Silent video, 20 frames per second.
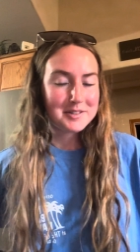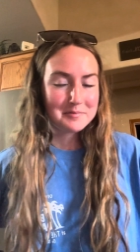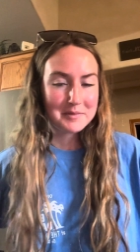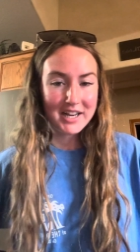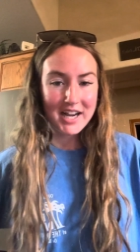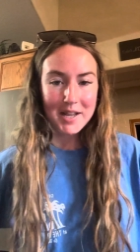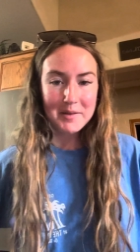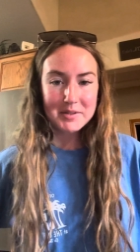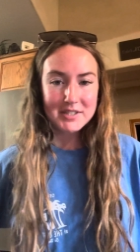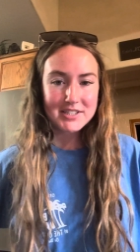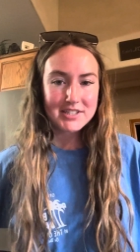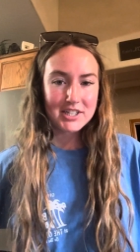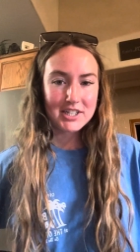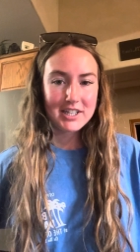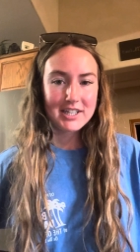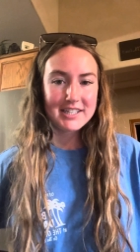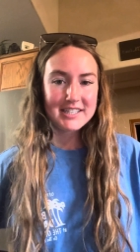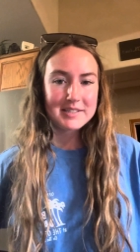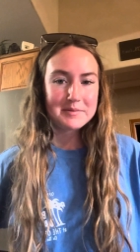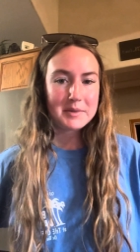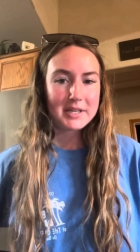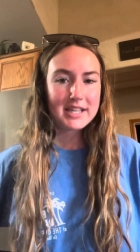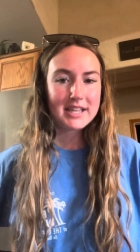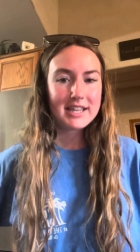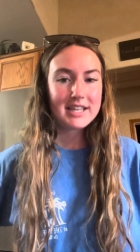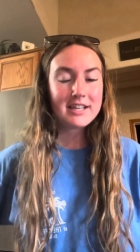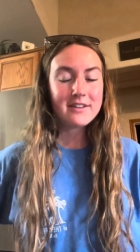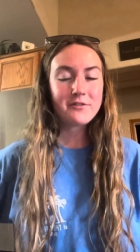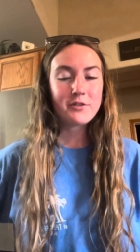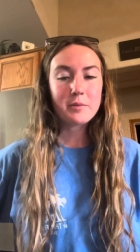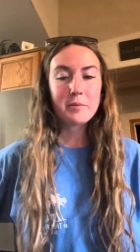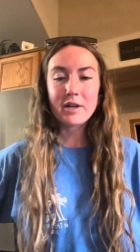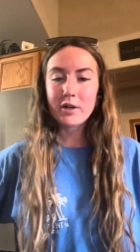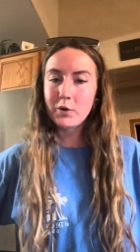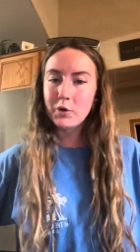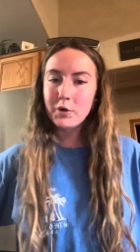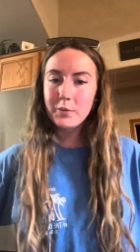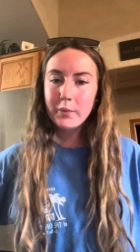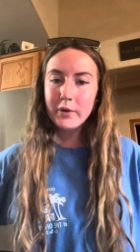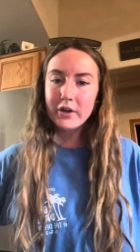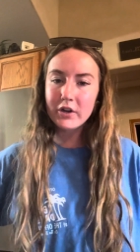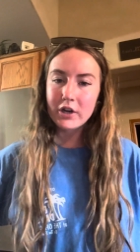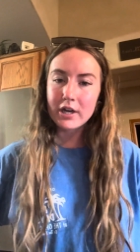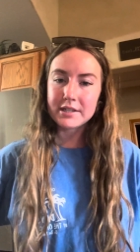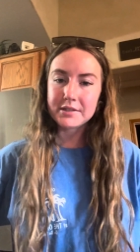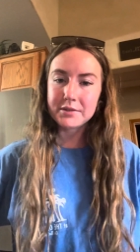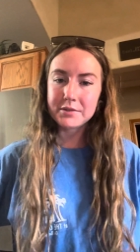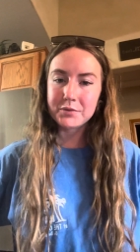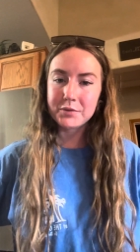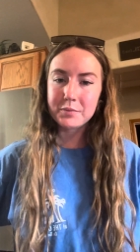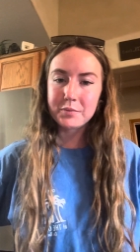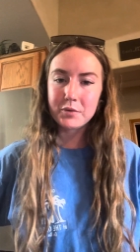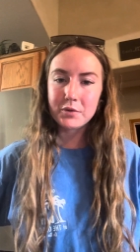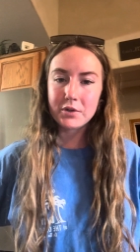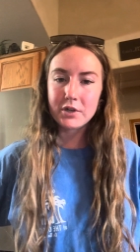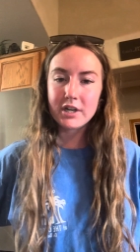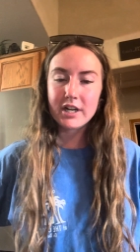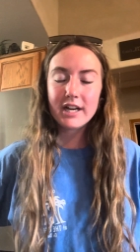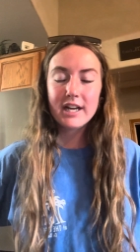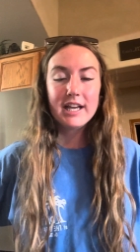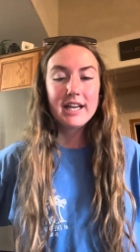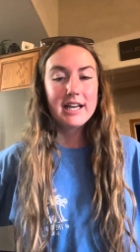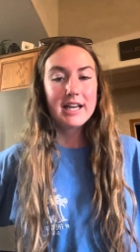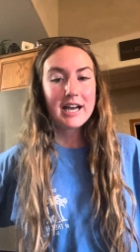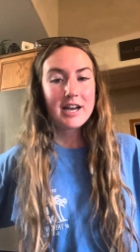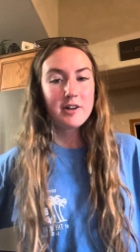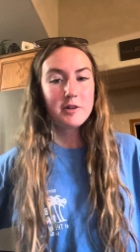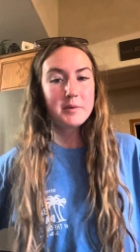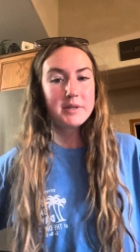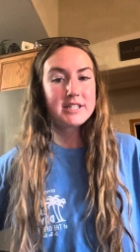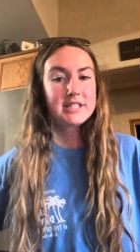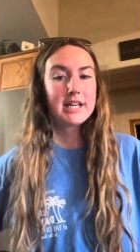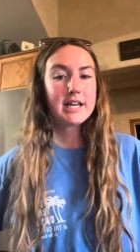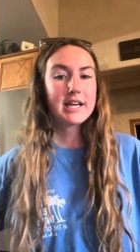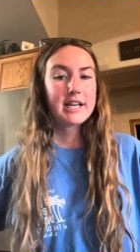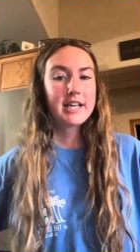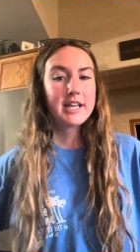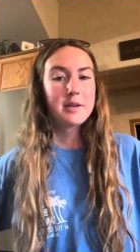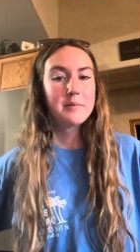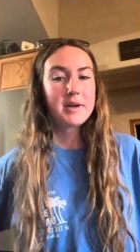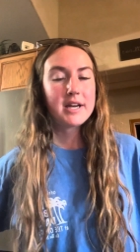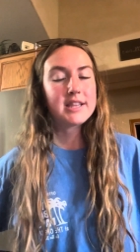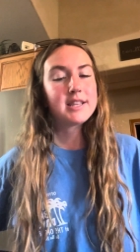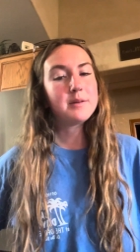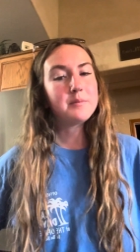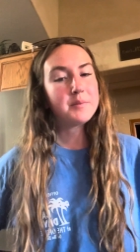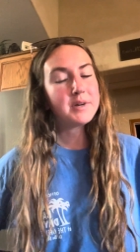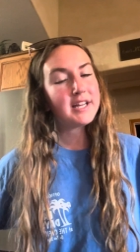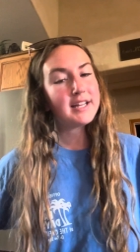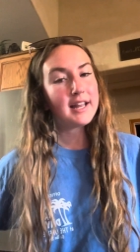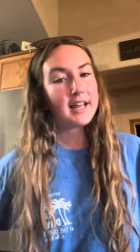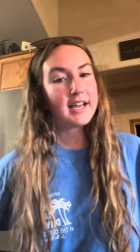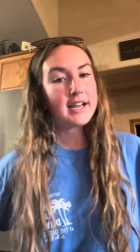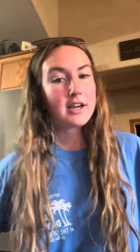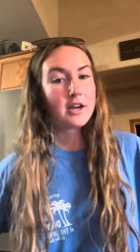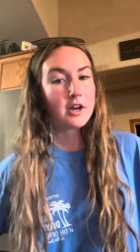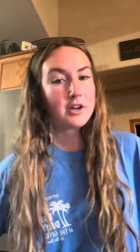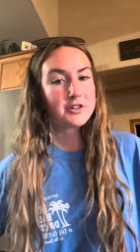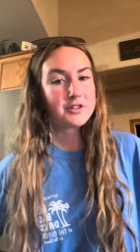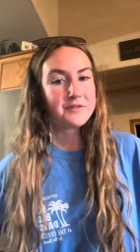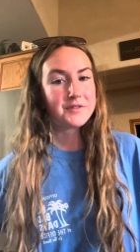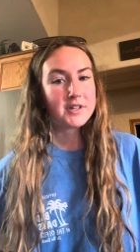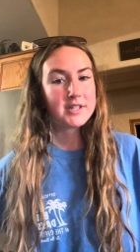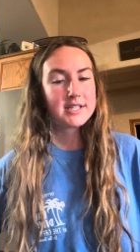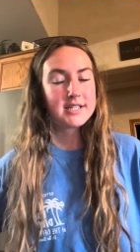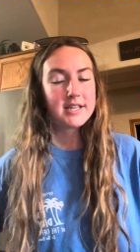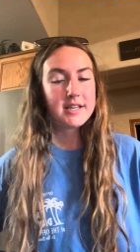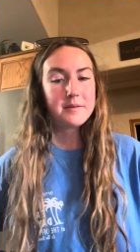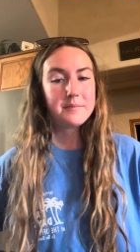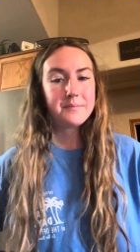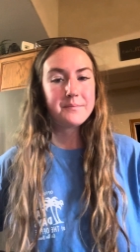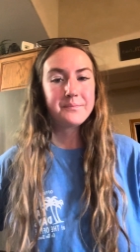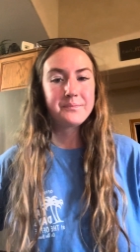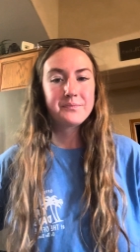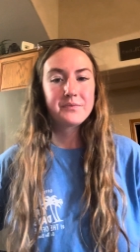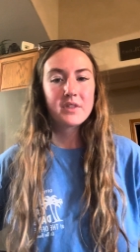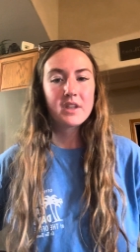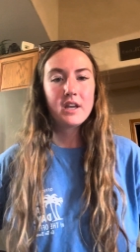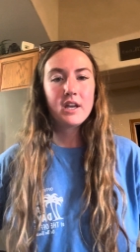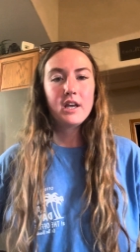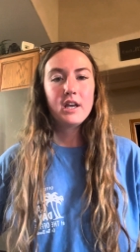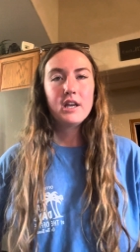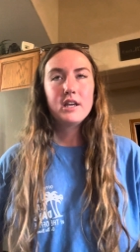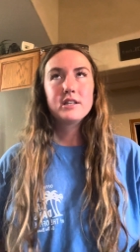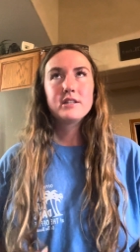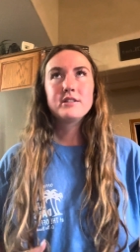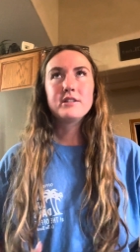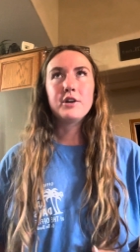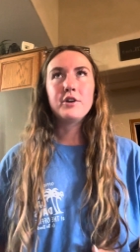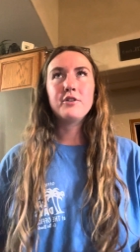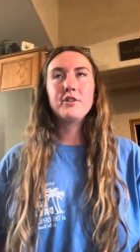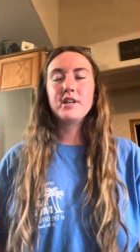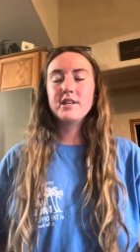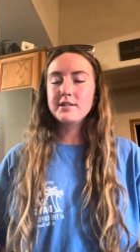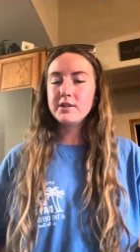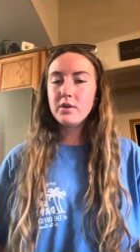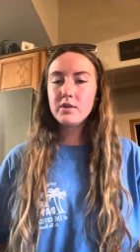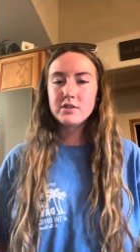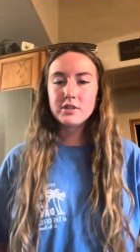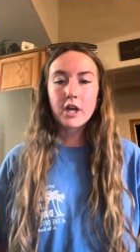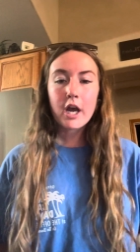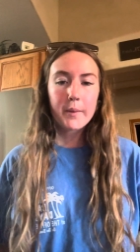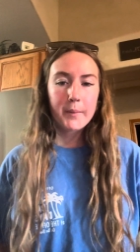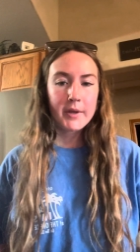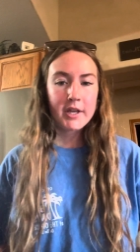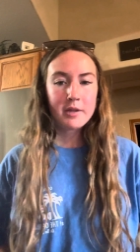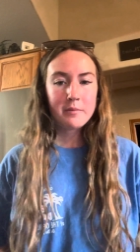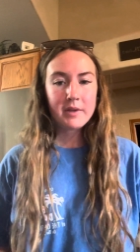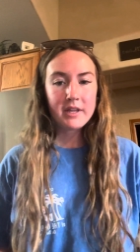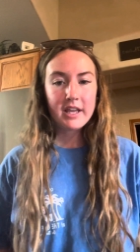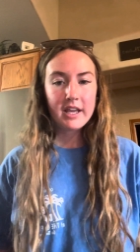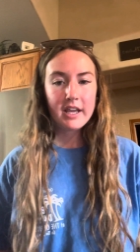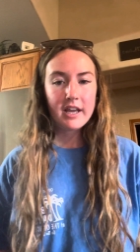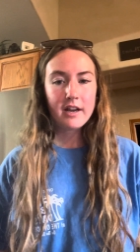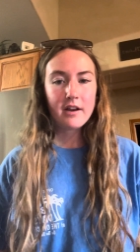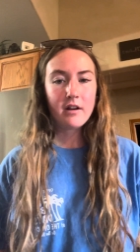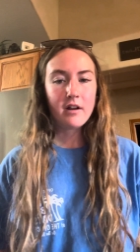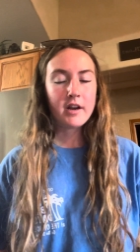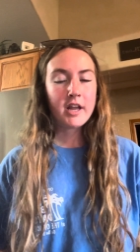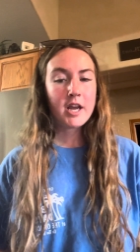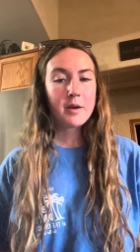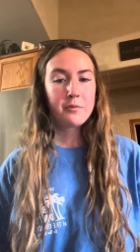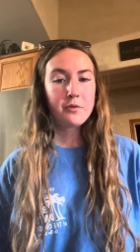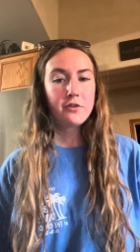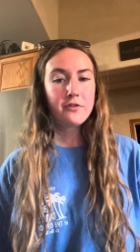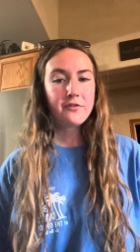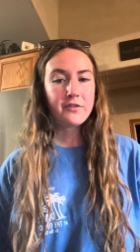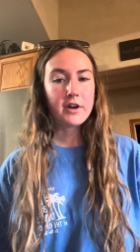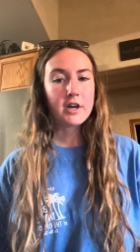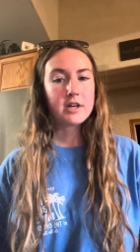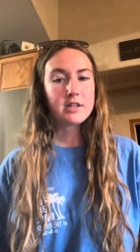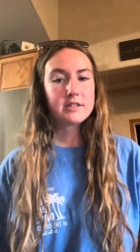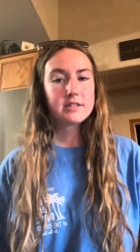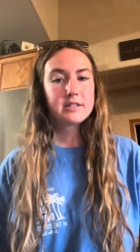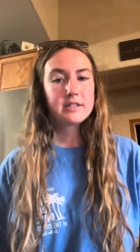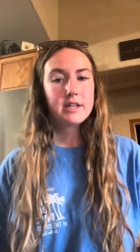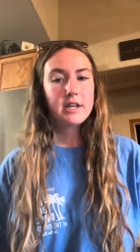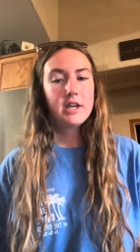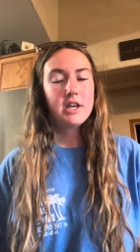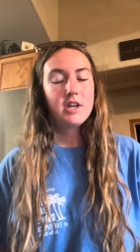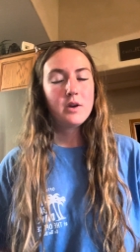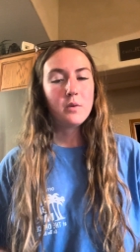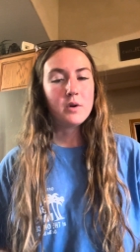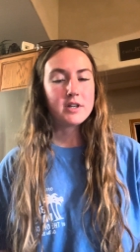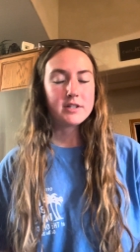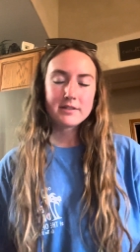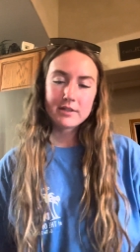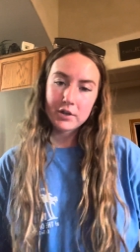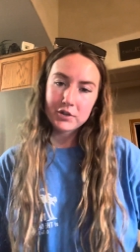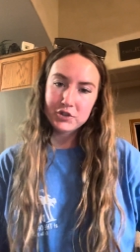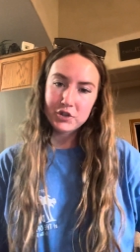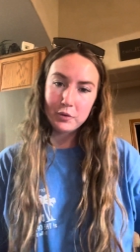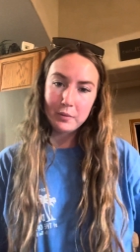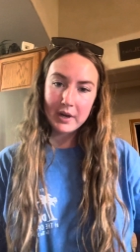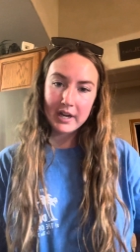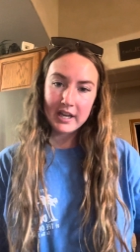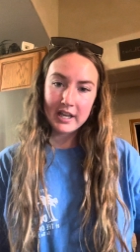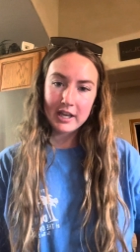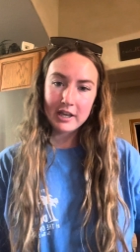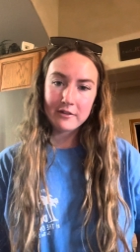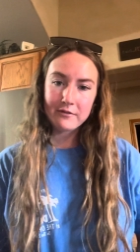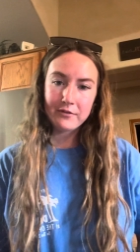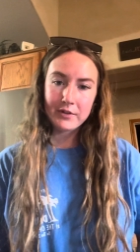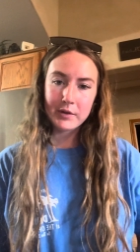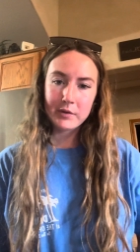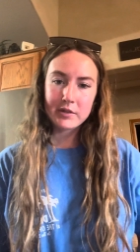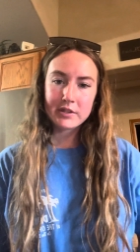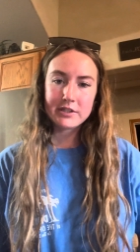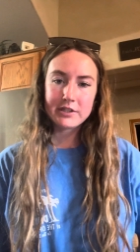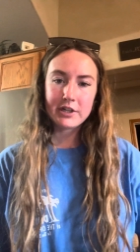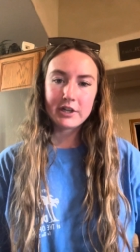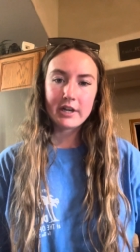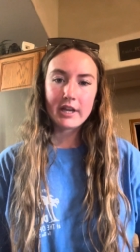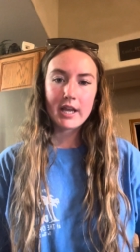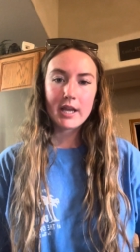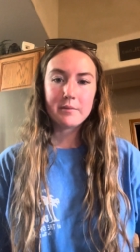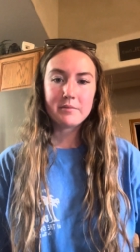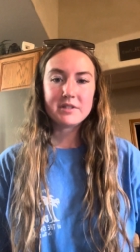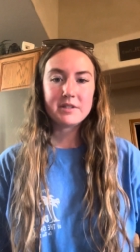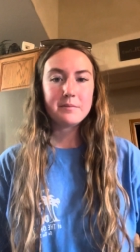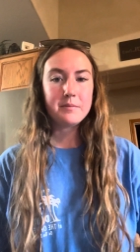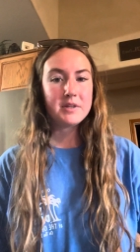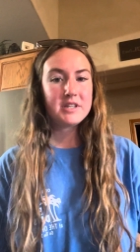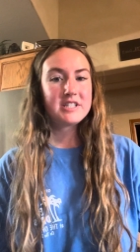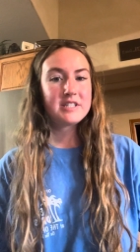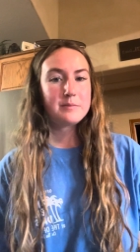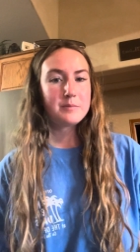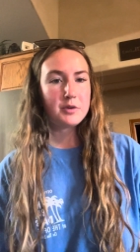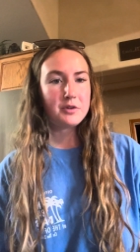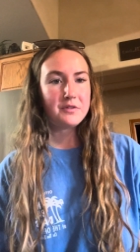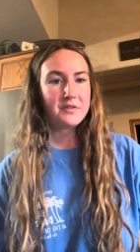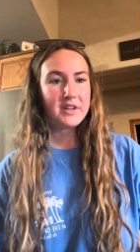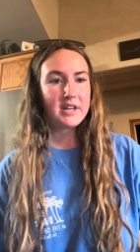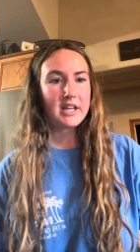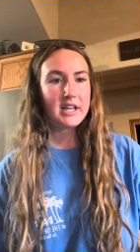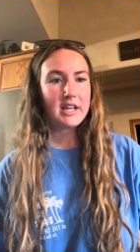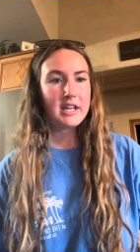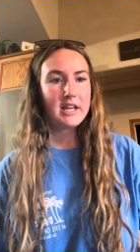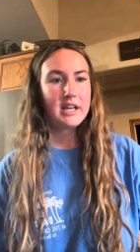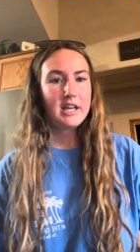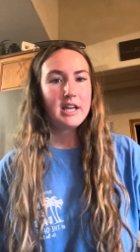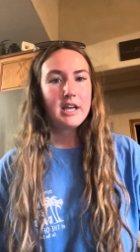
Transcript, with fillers: my name is Sterling Smith, and for my corporate crisis report, I will be talking about the Bud Light controversy. So, this whole topic began on April 1st when a social media influencer named Miss Mulvaney